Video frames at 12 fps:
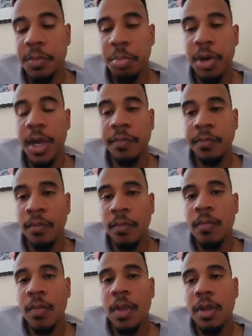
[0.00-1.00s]
But
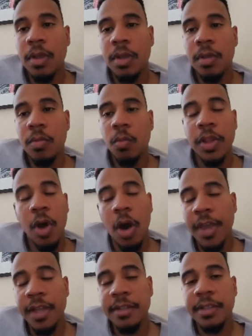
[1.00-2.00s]
with
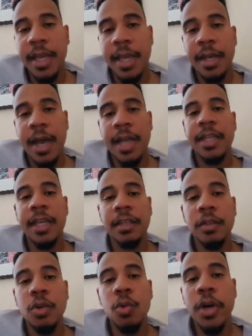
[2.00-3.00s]
all that said, I think
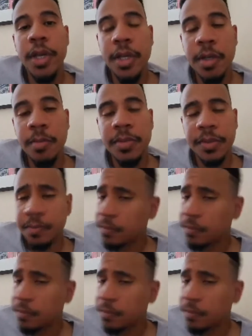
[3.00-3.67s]
Lou Williams,